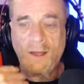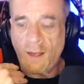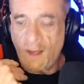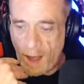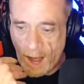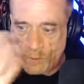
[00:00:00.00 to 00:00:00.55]

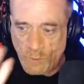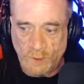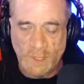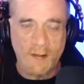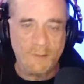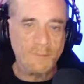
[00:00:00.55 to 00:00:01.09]
I will
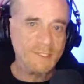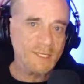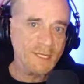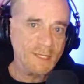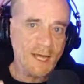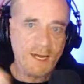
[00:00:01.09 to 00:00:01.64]

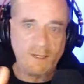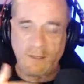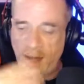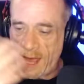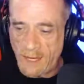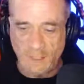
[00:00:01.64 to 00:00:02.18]
compensate that
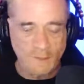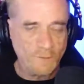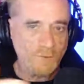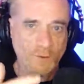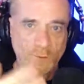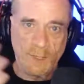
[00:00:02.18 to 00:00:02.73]
and add in the
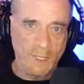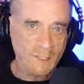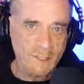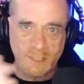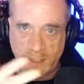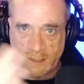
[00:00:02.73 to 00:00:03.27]
few
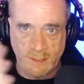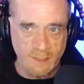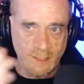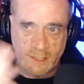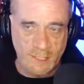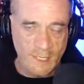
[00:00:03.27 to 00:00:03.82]
bucks that
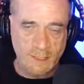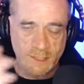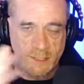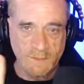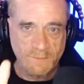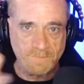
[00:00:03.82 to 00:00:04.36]
it takes
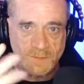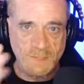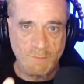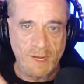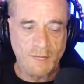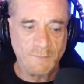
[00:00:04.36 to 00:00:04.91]
to
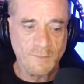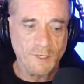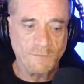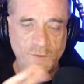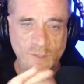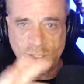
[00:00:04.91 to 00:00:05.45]
make up the
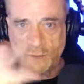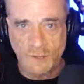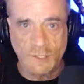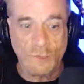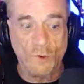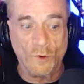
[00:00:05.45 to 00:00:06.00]
difference so
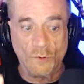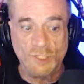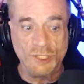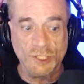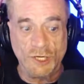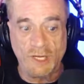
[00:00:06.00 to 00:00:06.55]
that your
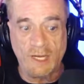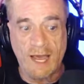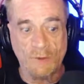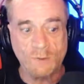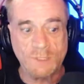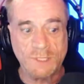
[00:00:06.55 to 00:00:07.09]
original
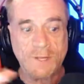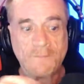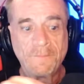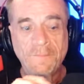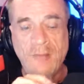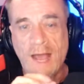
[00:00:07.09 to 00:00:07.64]
account
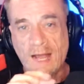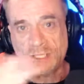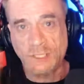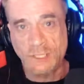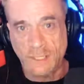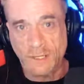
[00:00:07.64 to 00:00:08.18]

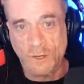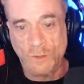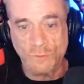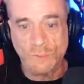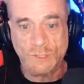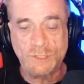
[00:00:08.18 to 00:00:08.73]
actually
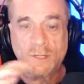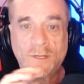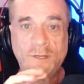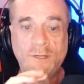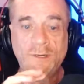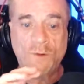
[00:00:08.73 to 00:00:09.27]
goes
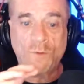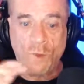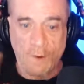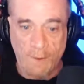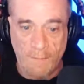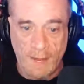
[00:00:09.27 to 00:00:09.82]

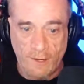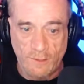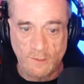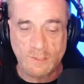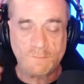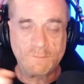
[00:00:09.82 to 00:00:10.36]
where it matters.